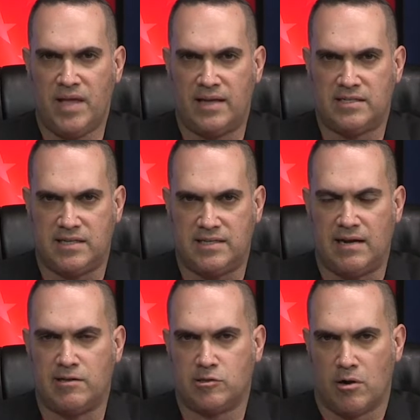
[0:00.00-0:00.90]
and sit
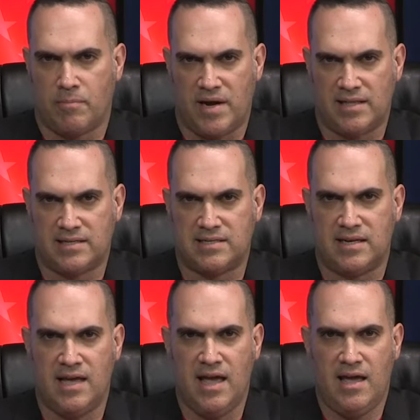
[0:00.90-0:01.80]
down and talk
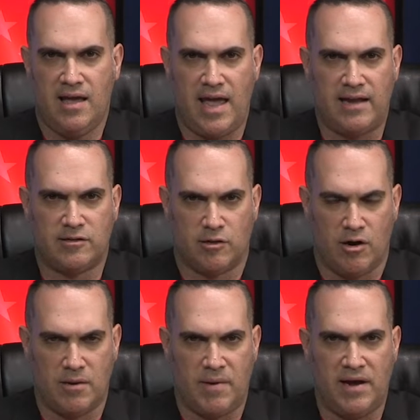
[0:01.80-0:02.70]
policy and
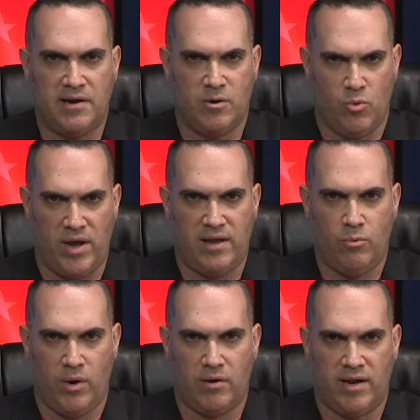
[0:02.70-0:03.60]
talk about it in a way where